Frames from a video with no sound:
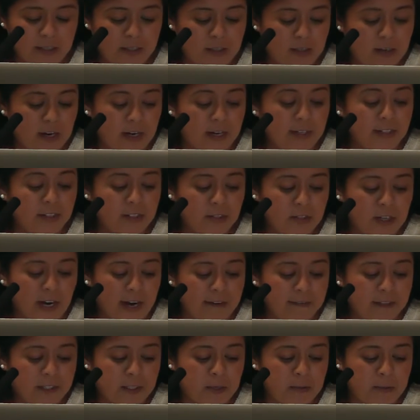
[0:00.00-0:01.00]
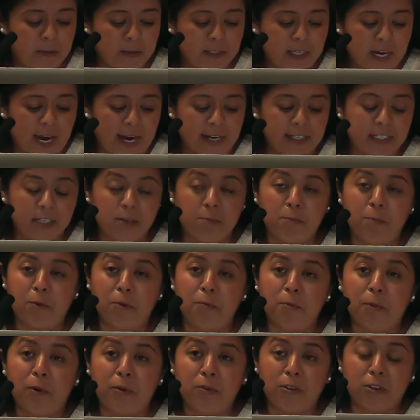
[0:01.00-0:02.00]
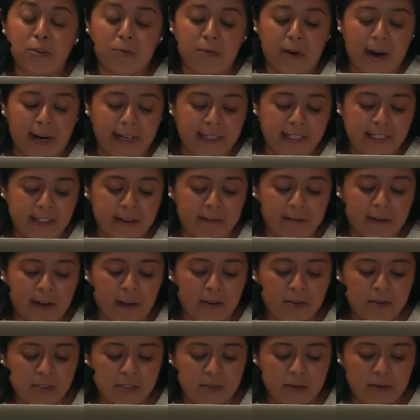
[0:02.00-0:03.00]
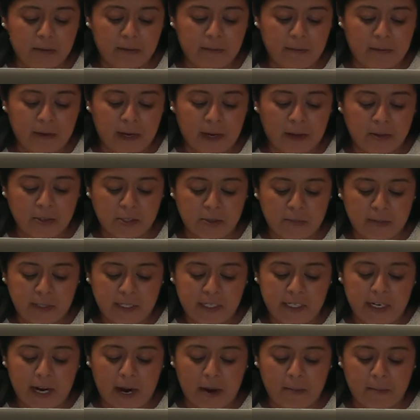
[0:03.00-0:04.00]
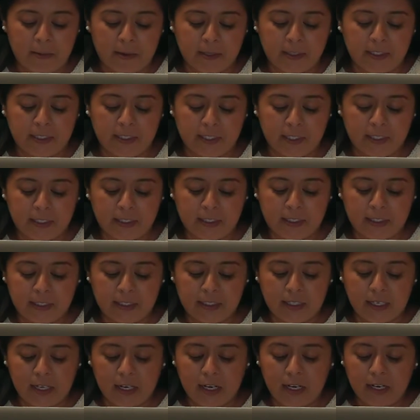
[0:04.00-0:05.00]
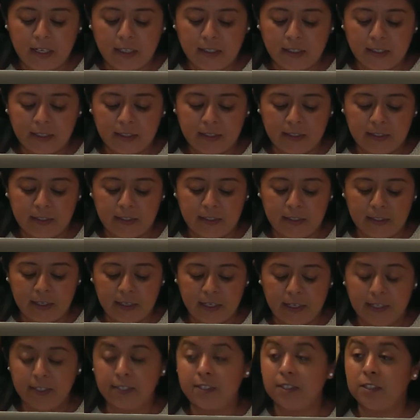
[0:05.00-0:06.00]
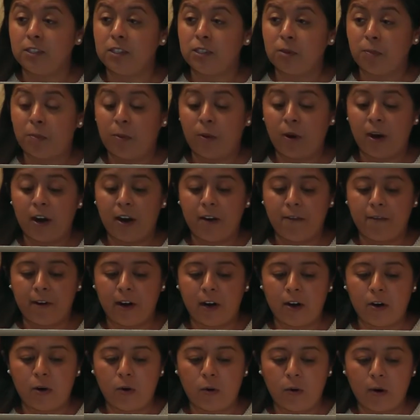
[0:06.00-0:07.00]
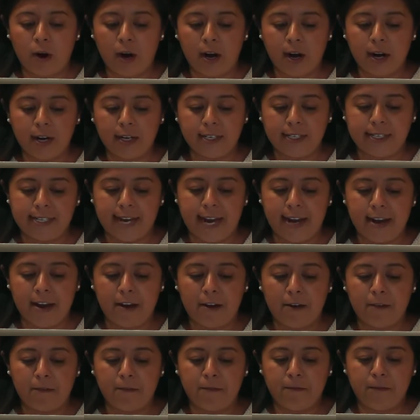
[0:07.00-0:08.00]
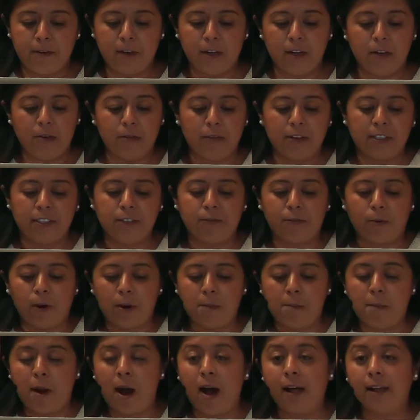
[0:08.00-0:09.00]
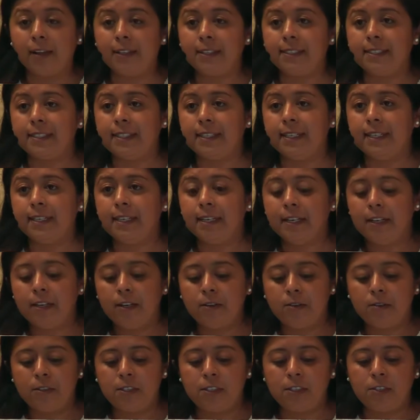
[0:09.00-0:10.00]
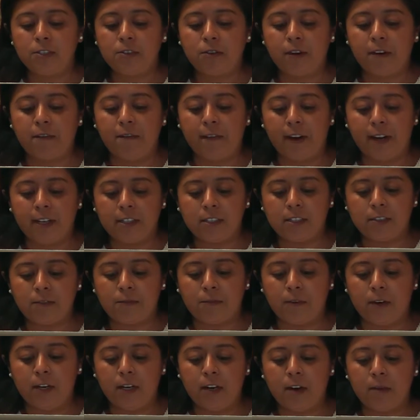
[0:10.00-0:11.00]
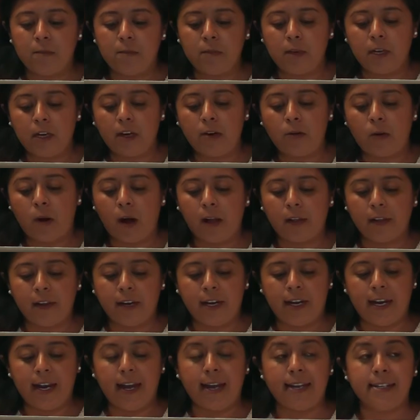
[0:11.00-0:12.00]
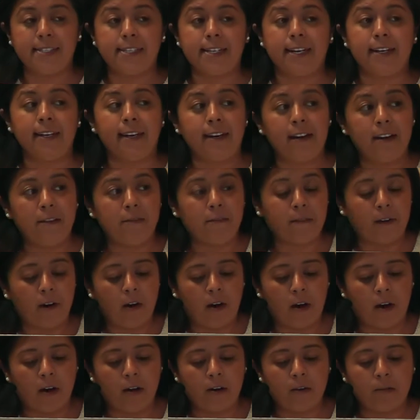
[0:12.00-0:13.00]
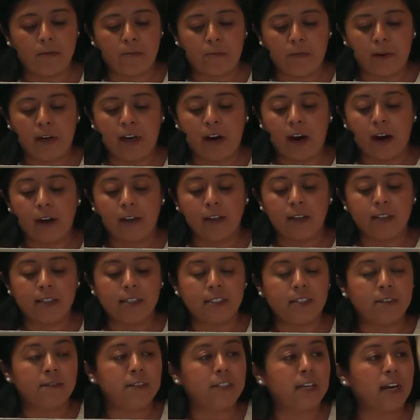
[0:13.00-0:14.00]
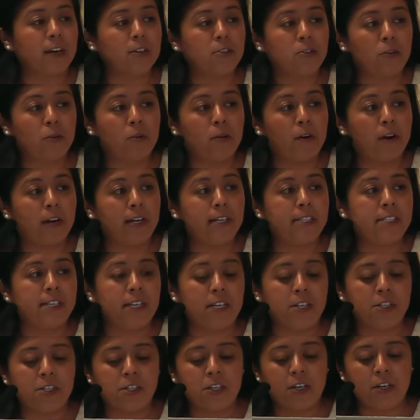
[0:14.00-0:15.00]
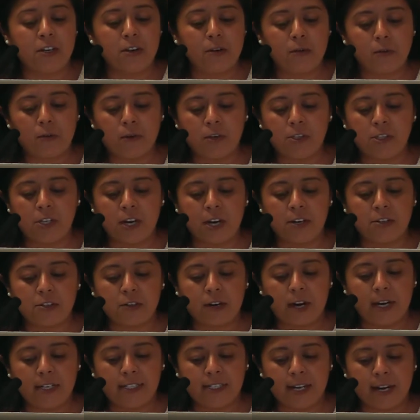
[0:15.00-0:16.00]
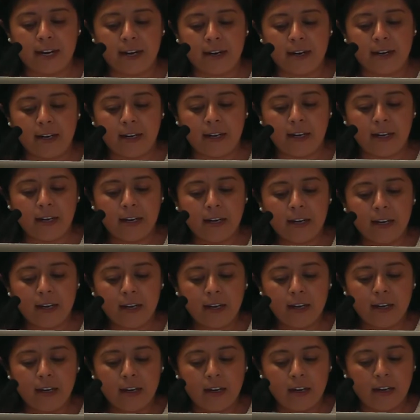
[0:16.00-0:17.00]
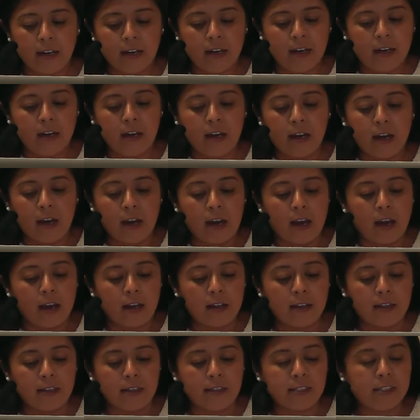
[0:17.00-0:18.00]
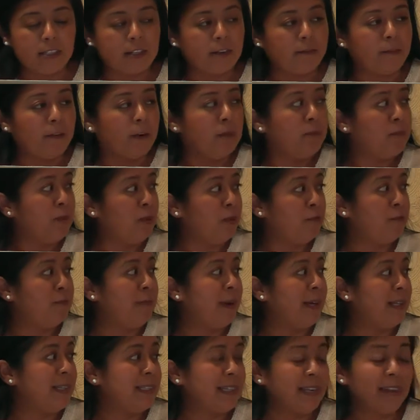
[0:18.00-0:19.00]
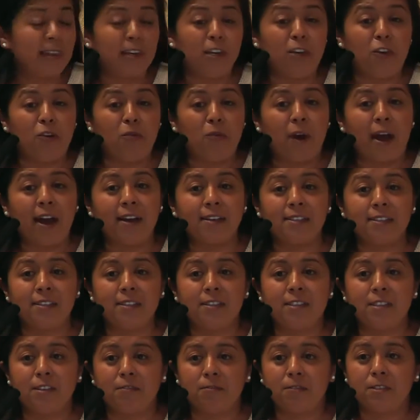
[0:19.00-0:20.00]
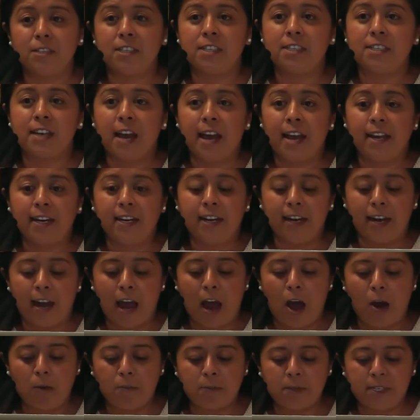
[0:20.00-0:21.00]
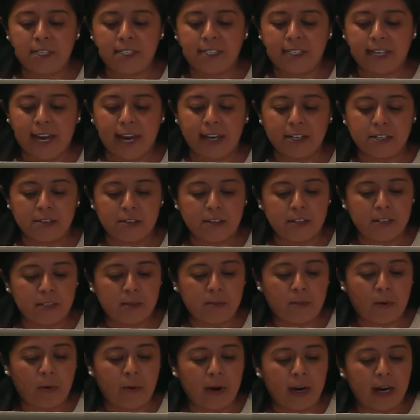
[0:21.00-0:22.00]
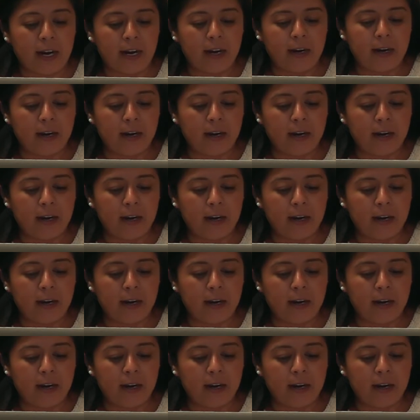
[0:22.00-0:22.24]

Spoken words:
and strives to protect and promote the rights of LGBTI persons. This is in support of our core tenet of U.S. foreign policy, which is to advance freedom, equality, and dignity for all, regardless of sexual orientation or gender identity. These different movements in the U.S. and civil society helped us get to this point.